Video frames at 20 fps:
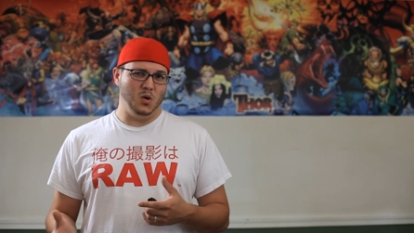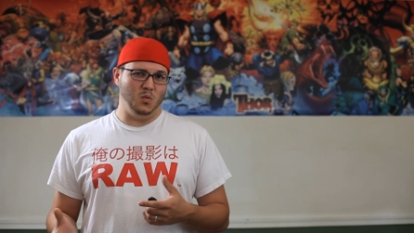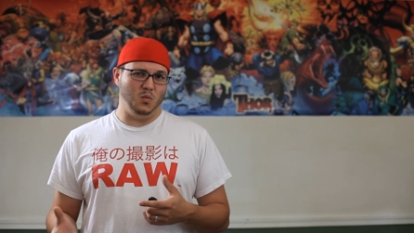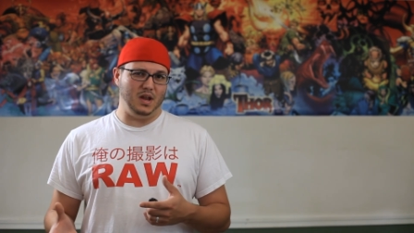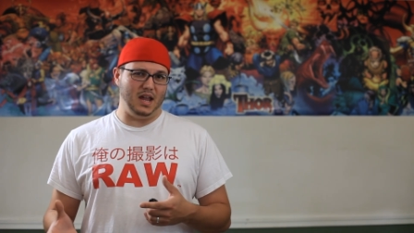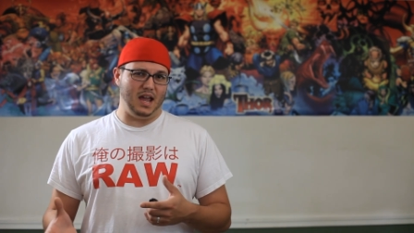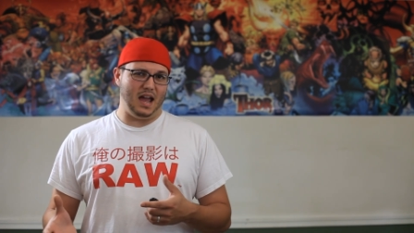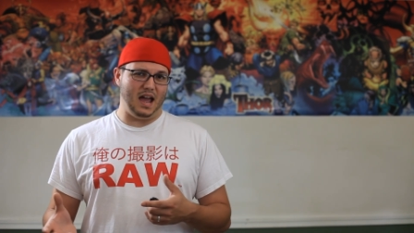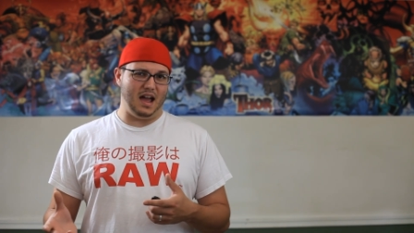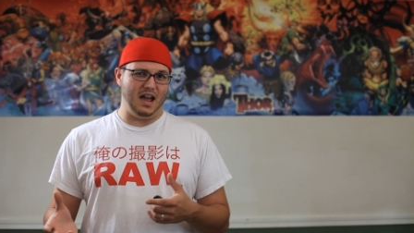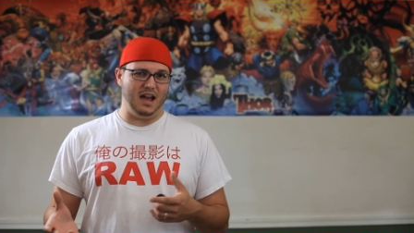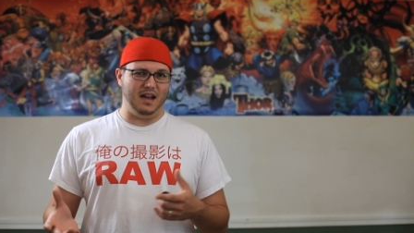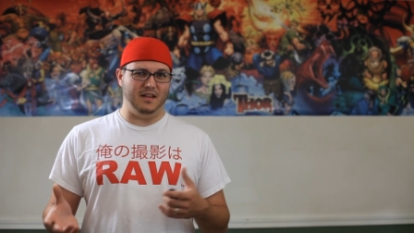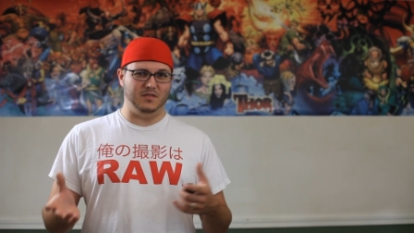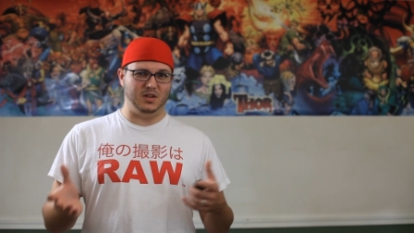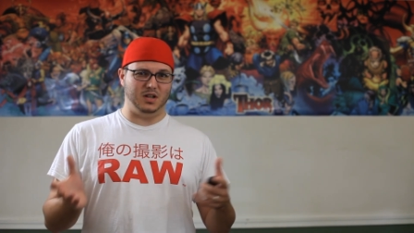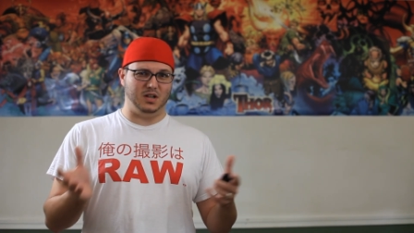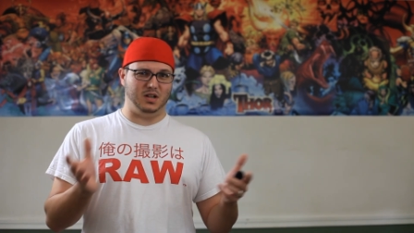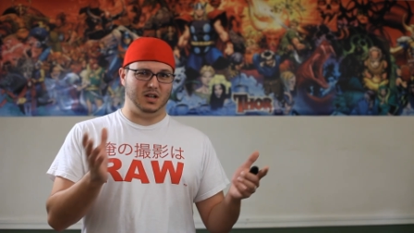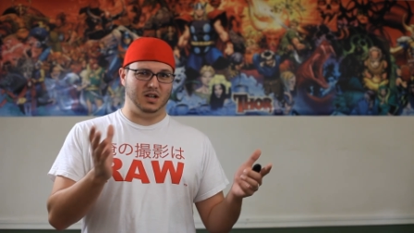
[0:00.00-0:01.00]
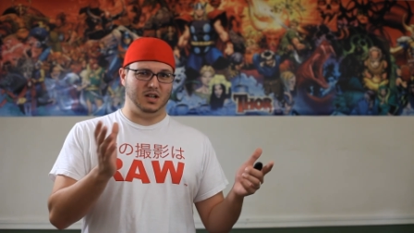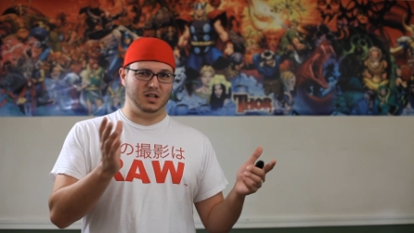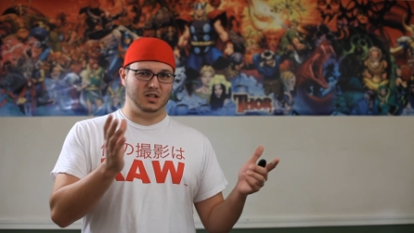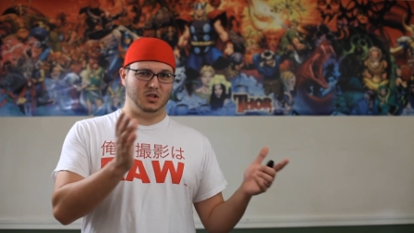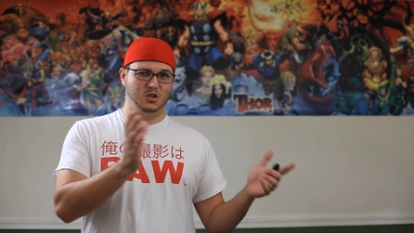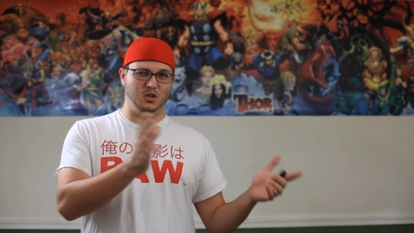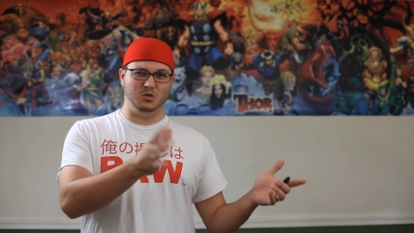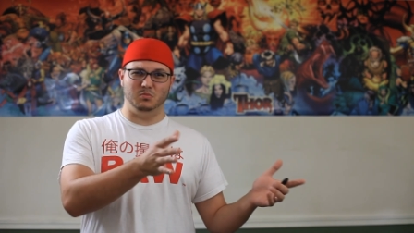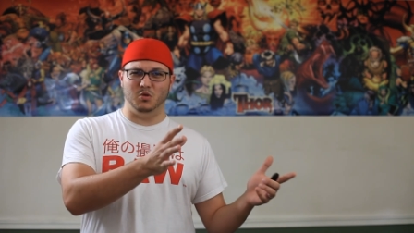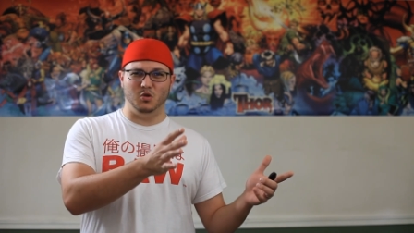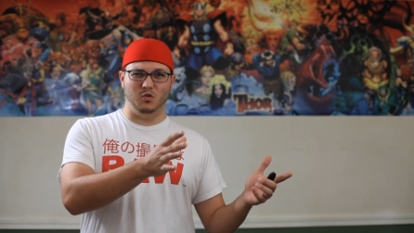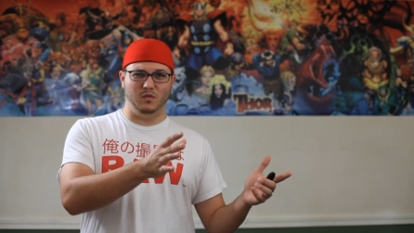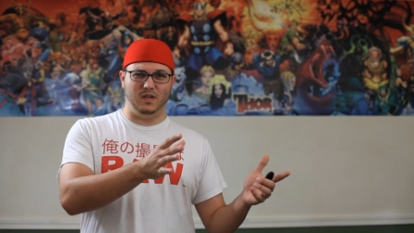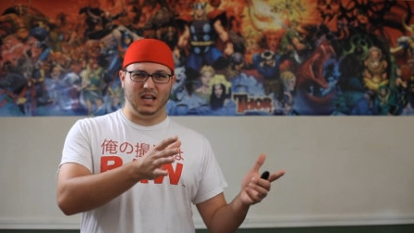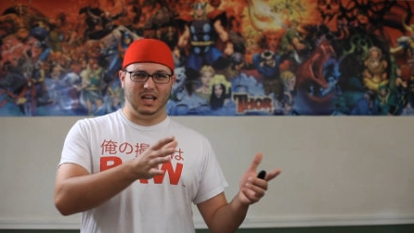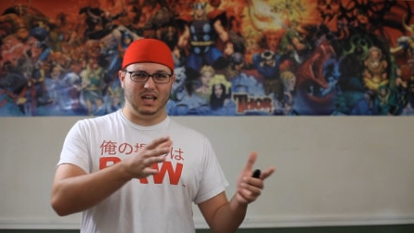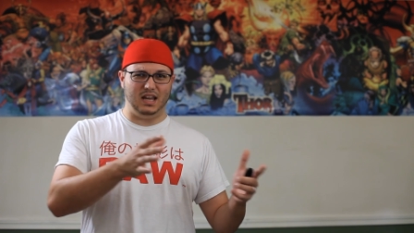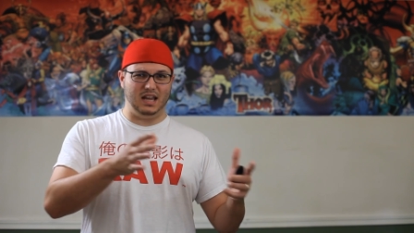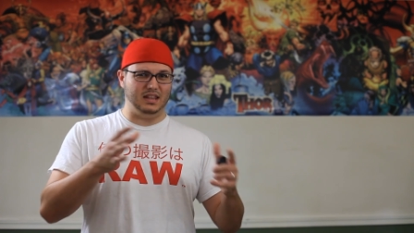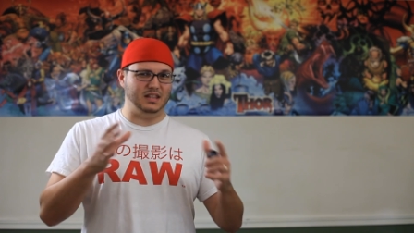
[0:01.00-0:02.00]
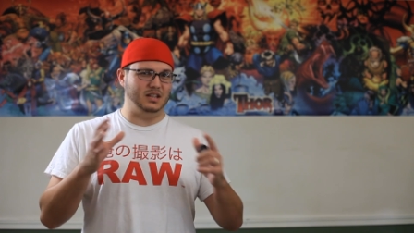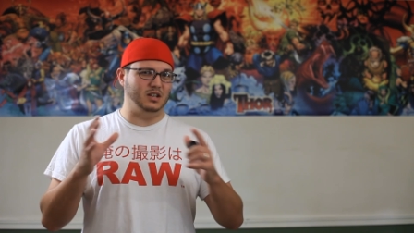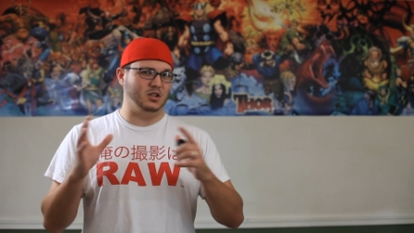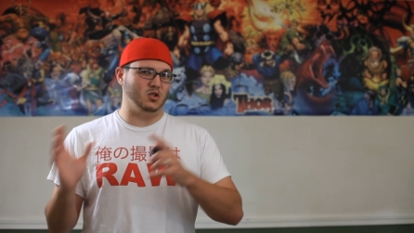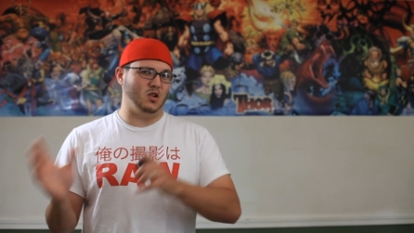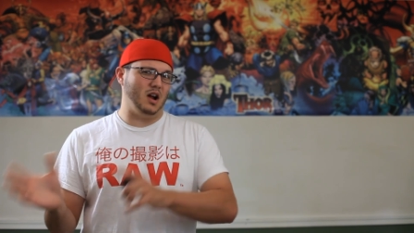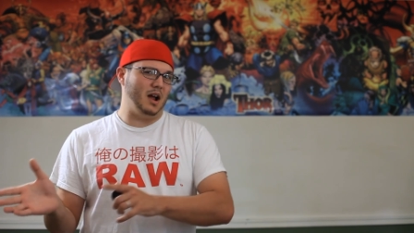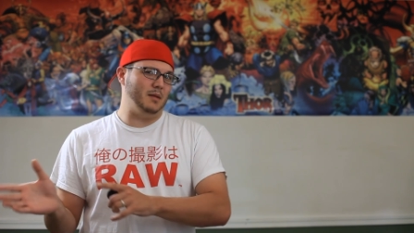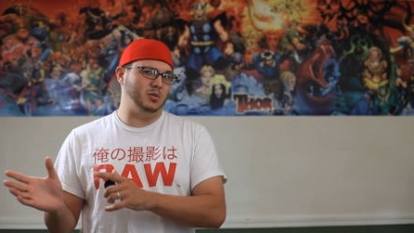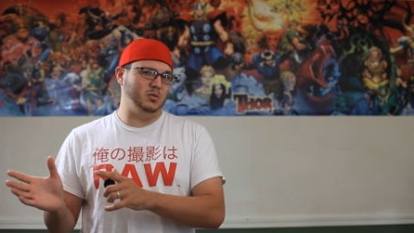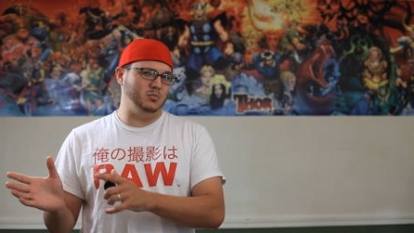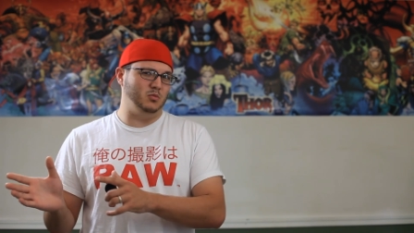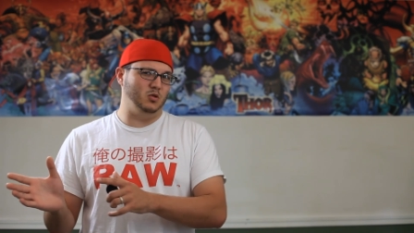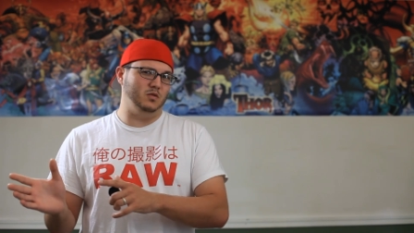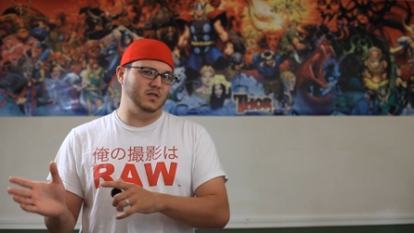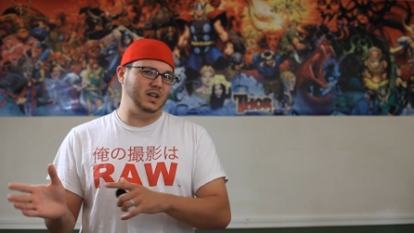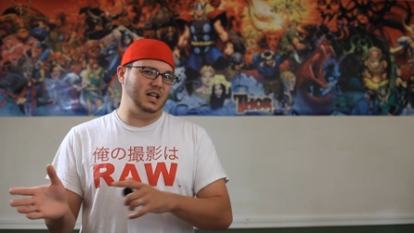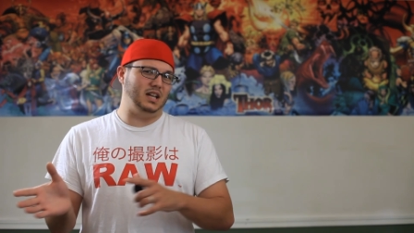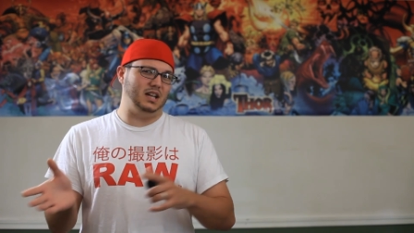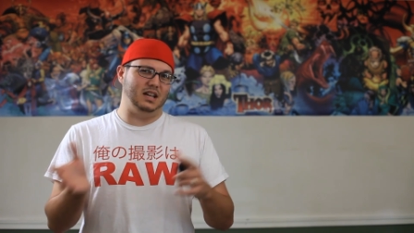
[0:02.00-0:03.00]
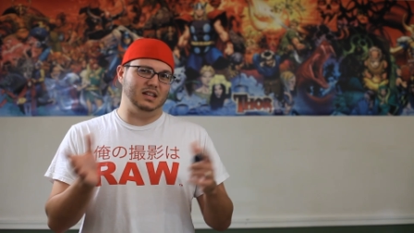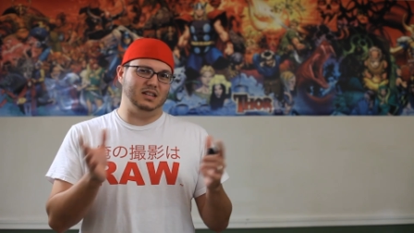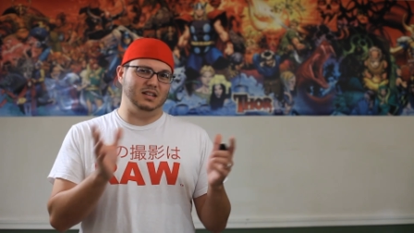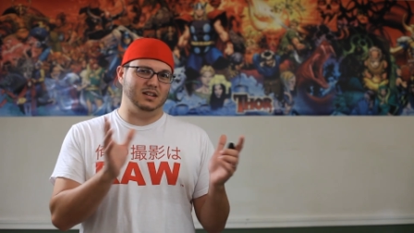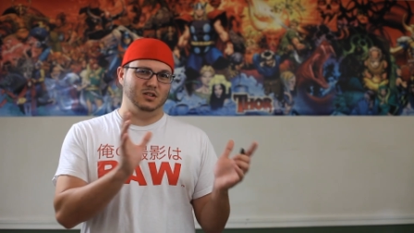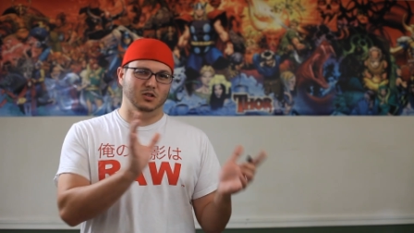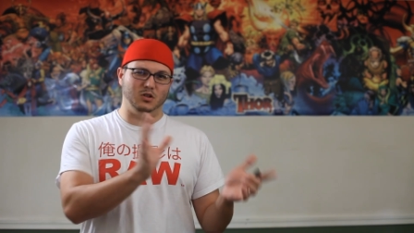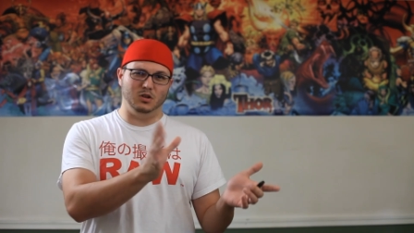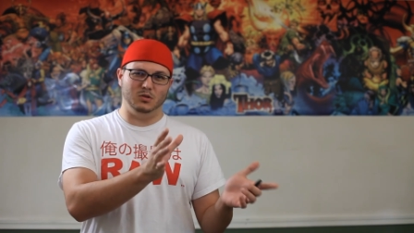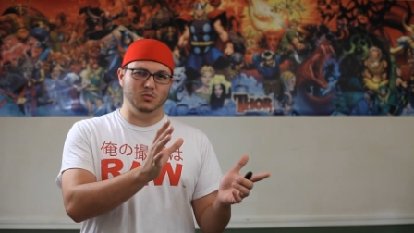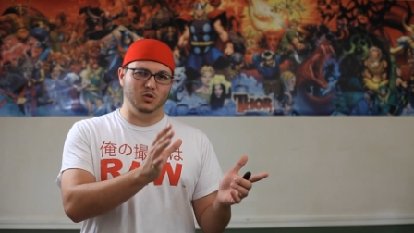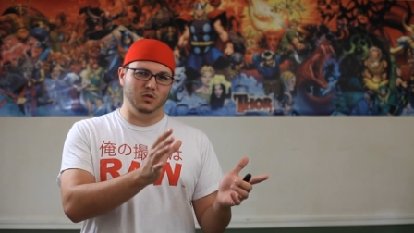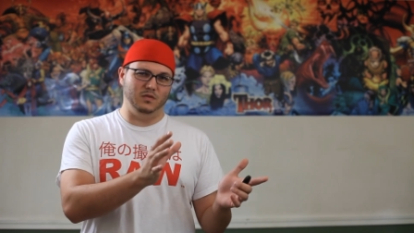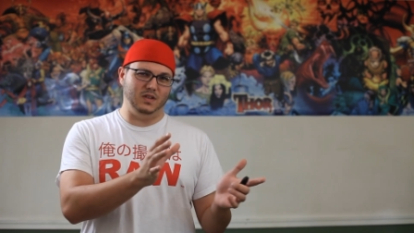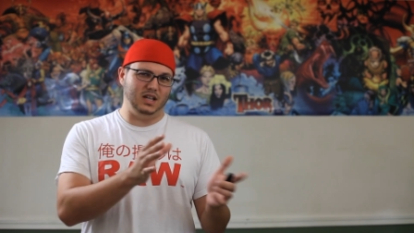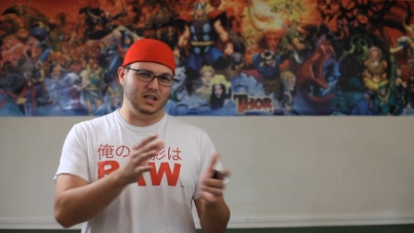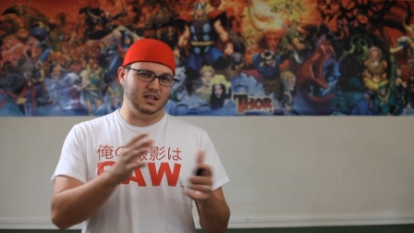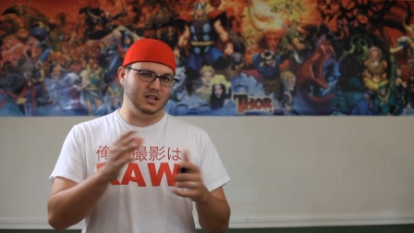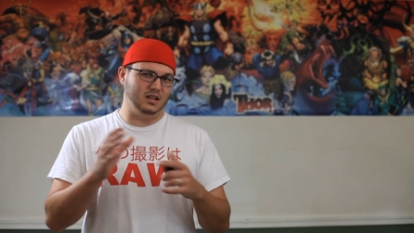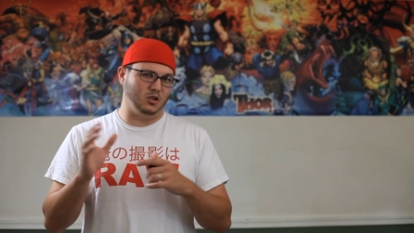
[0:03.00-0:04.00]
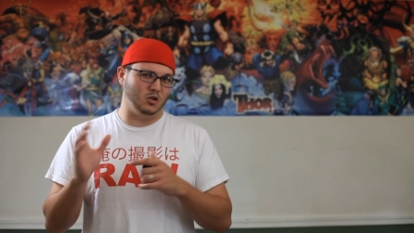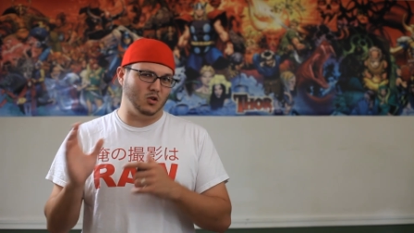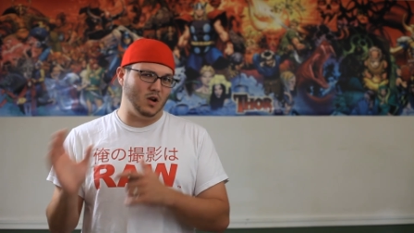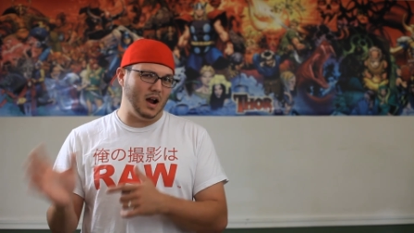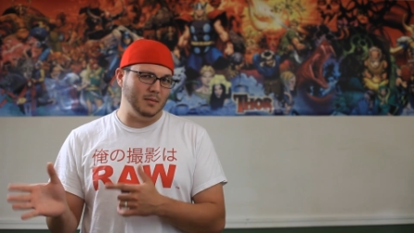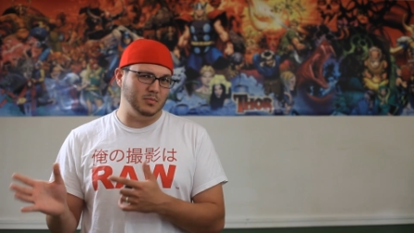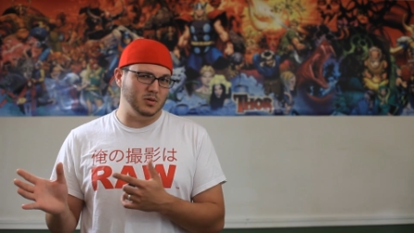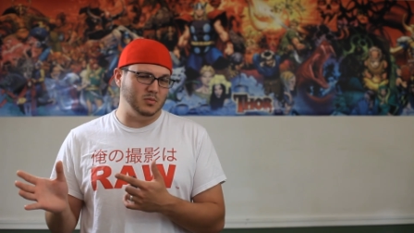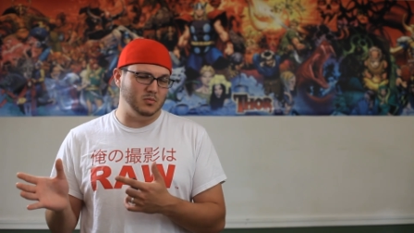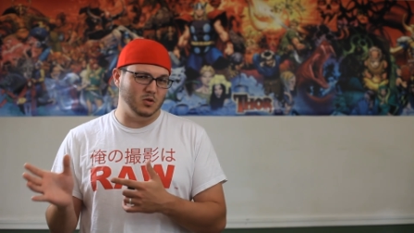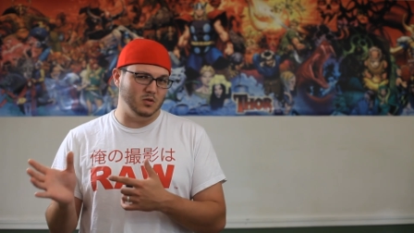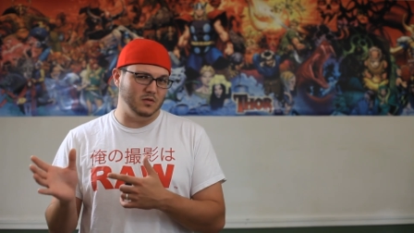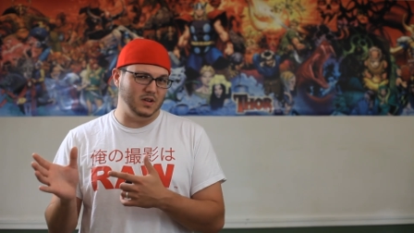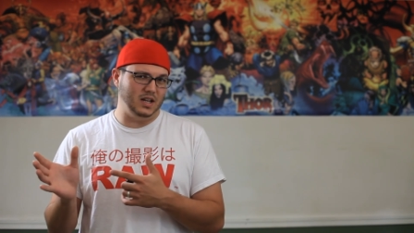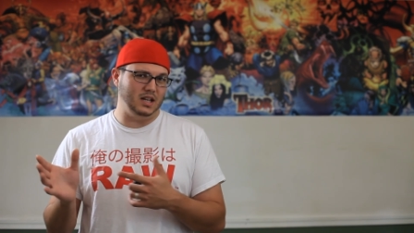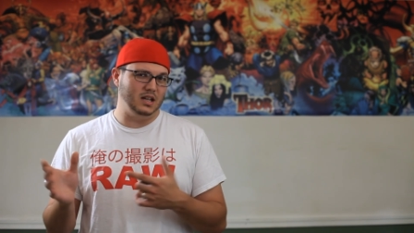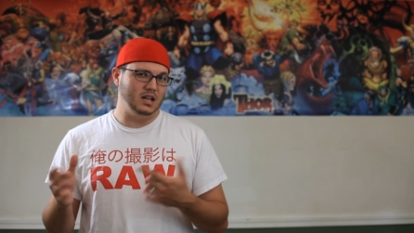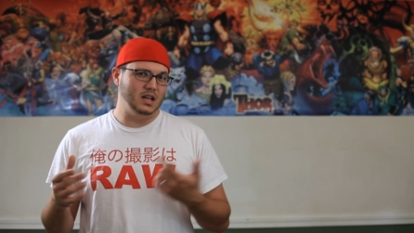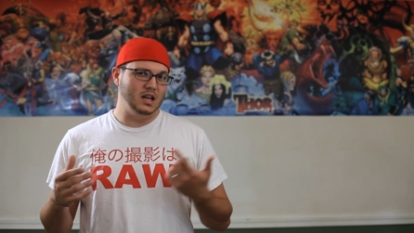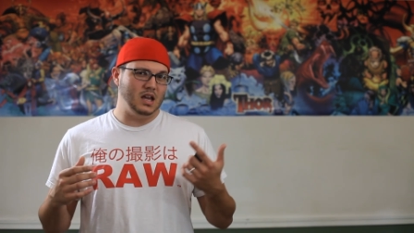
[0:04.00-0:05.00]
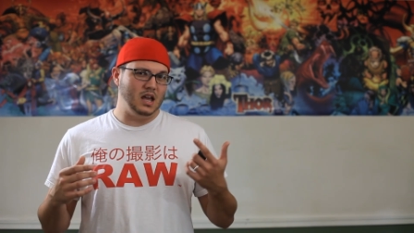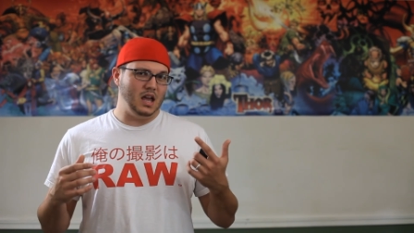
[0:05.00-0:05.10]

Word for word: we have a good movie, and then a crappy movie, and then a good movie, and then a crappy movie,